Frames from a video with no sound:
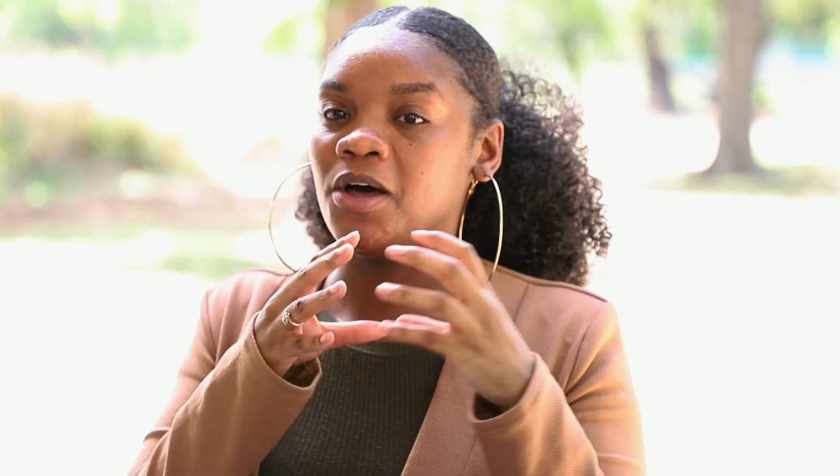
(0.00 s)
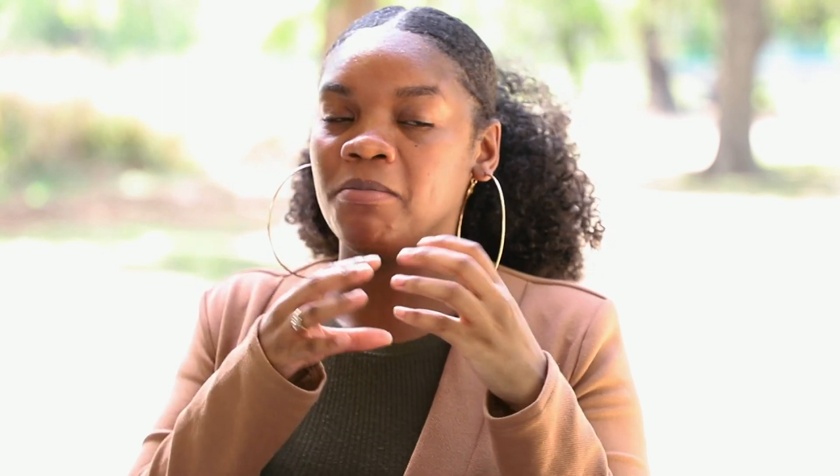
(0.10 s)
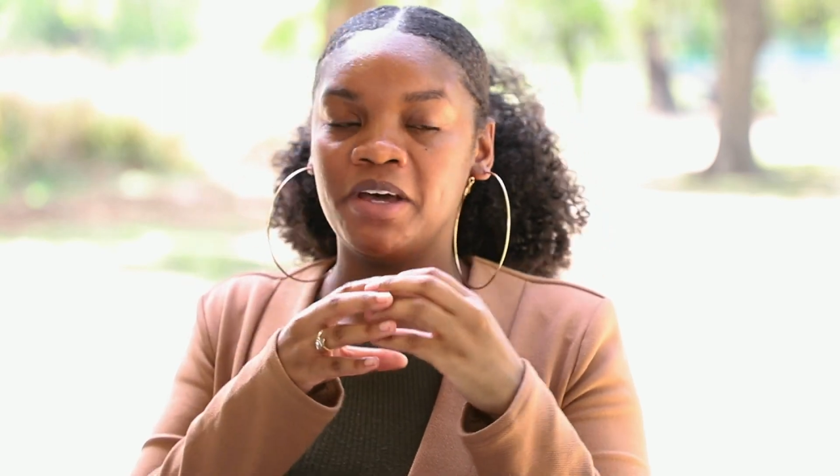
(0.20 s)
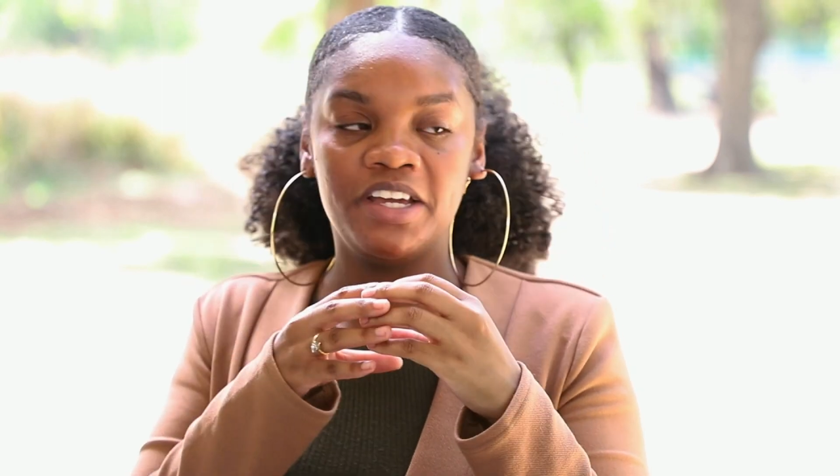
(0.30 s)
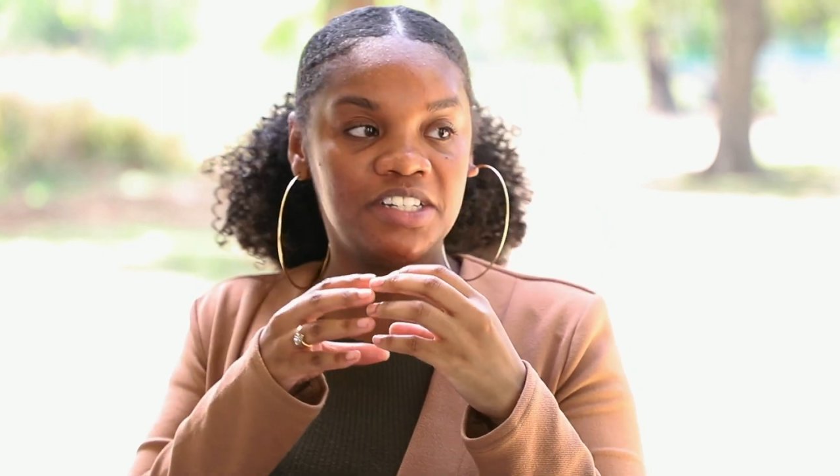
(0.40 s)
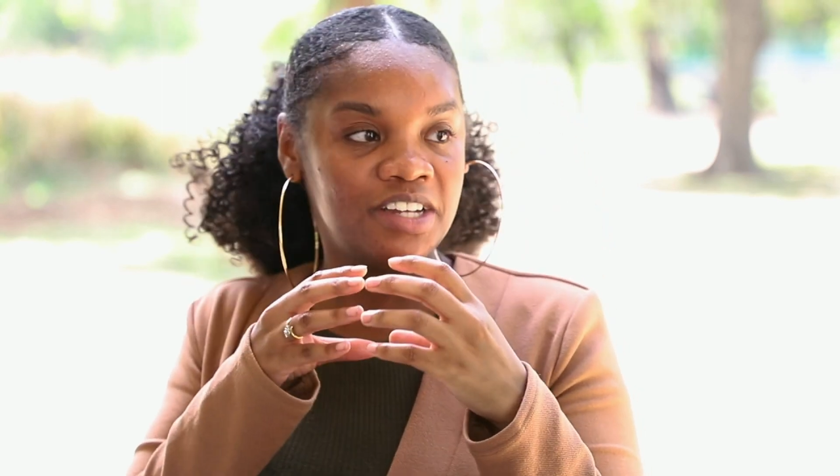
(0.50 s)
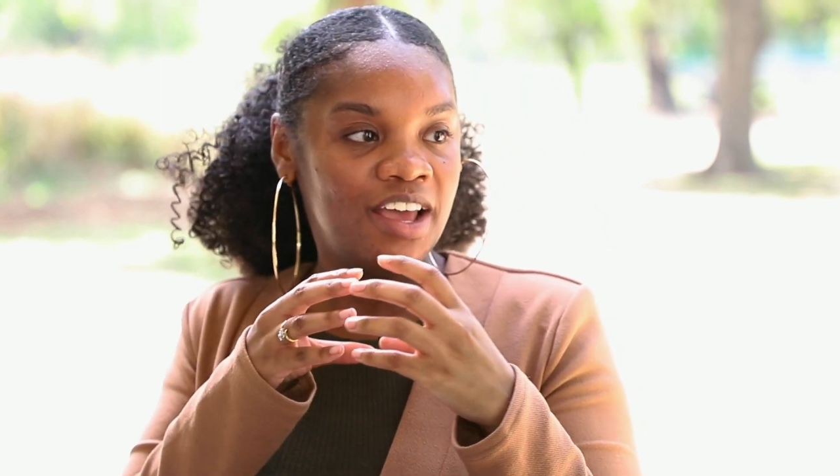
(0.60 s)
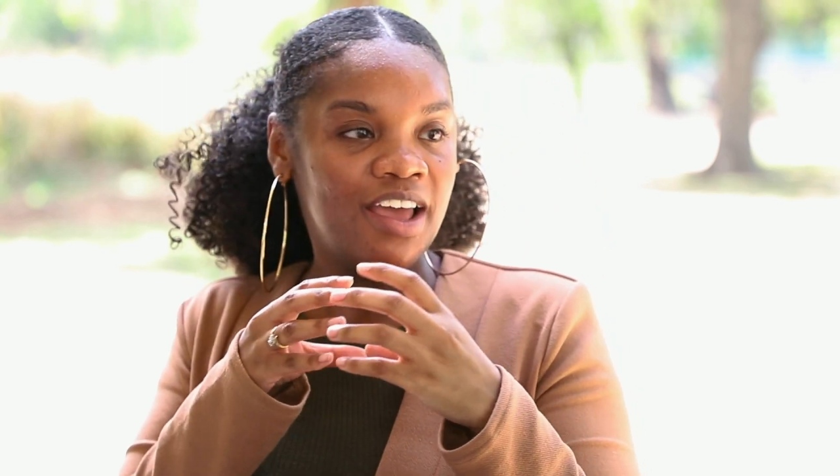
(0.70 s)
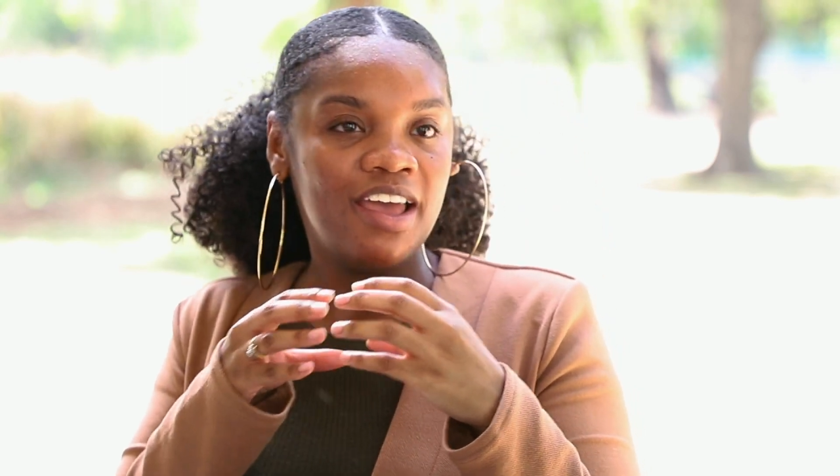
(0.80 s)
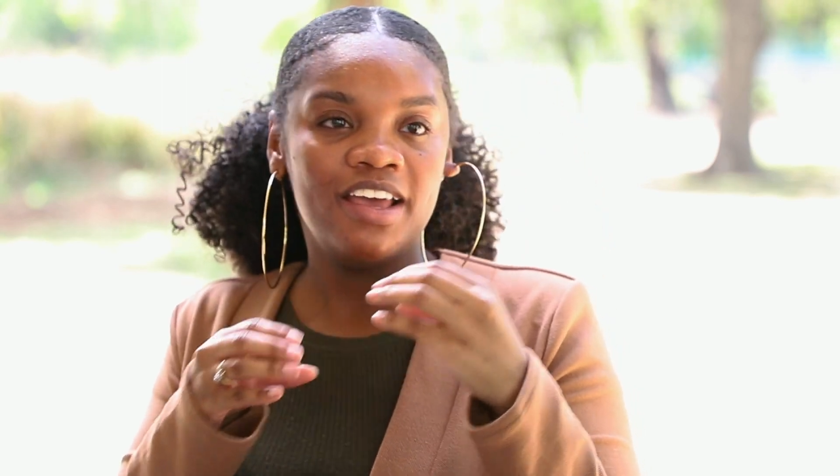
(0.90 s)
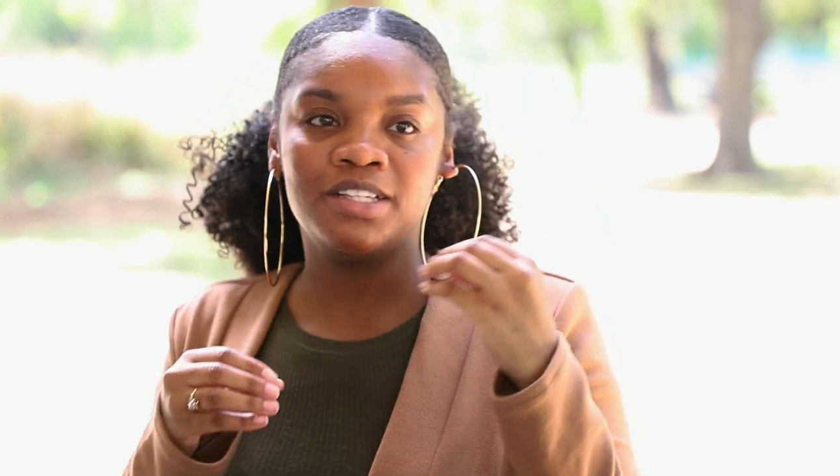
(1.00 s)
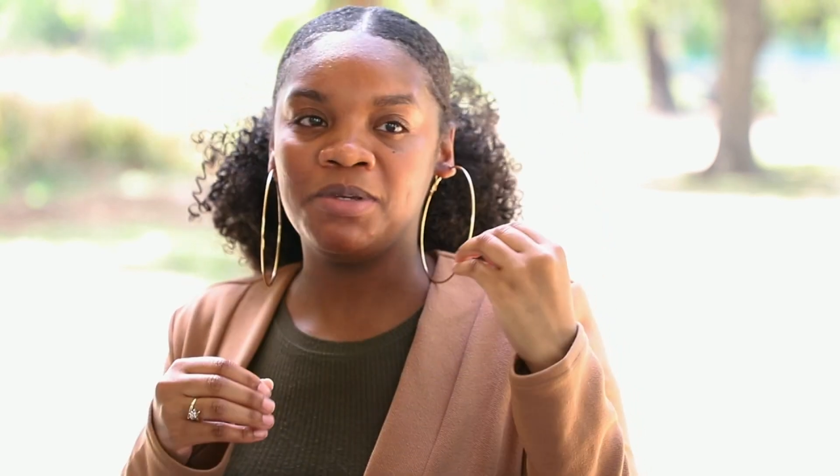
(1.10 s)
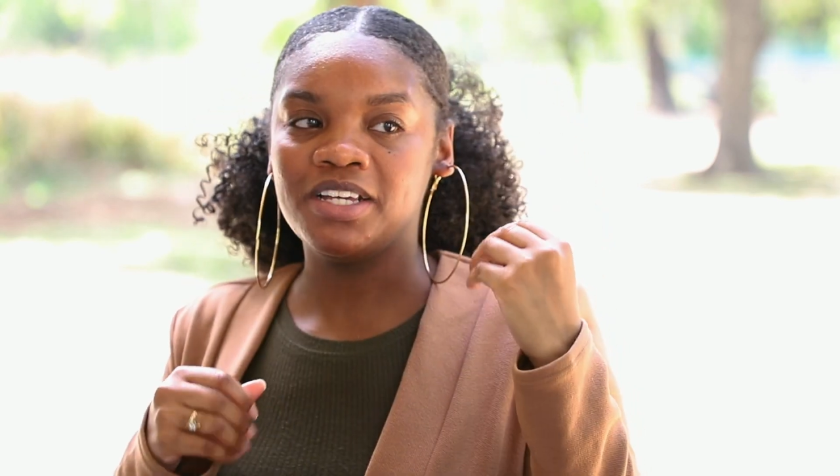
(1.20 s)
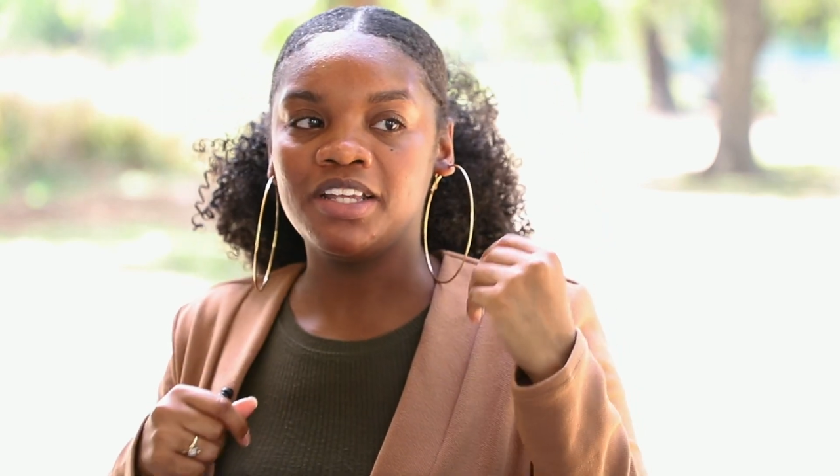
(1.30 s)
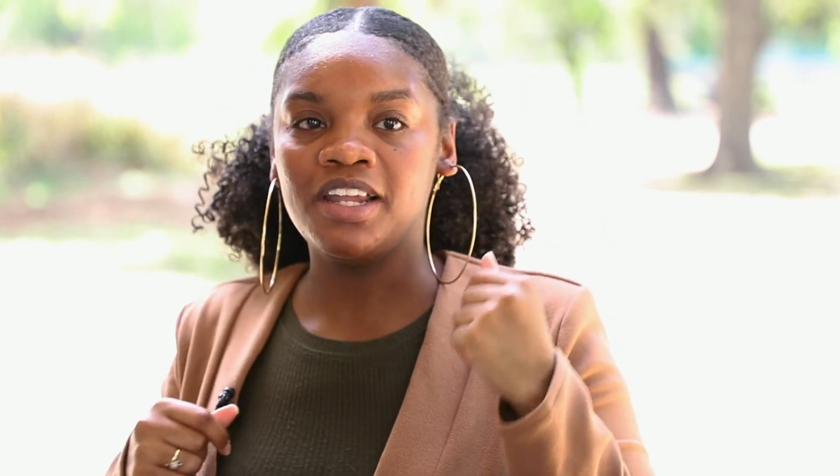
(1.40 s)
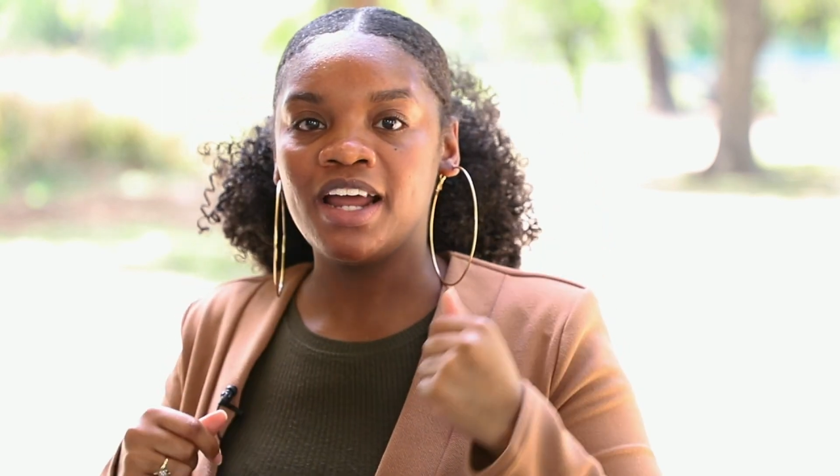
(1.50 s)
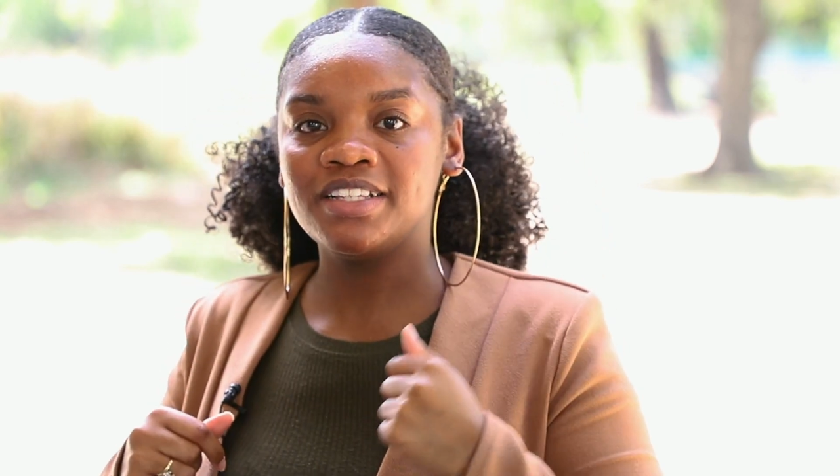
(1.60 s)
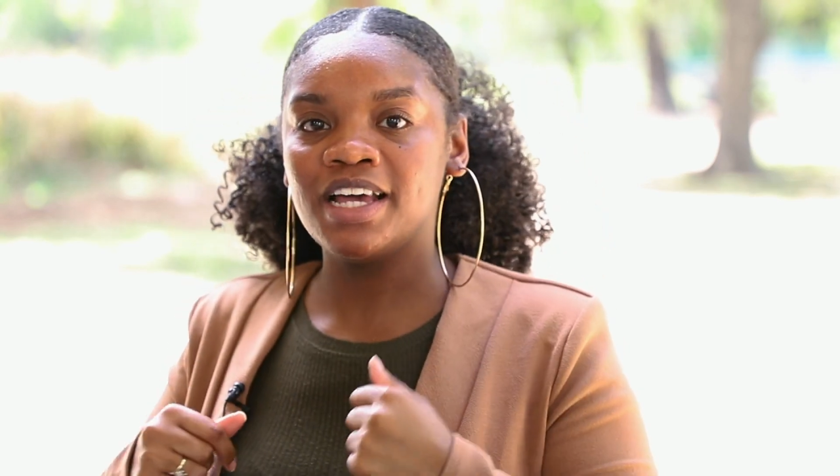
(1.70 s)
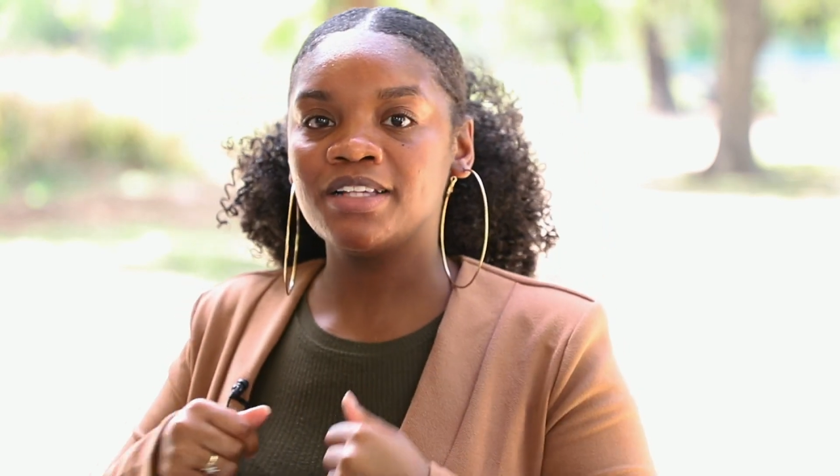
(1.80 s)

so much, is because a lot of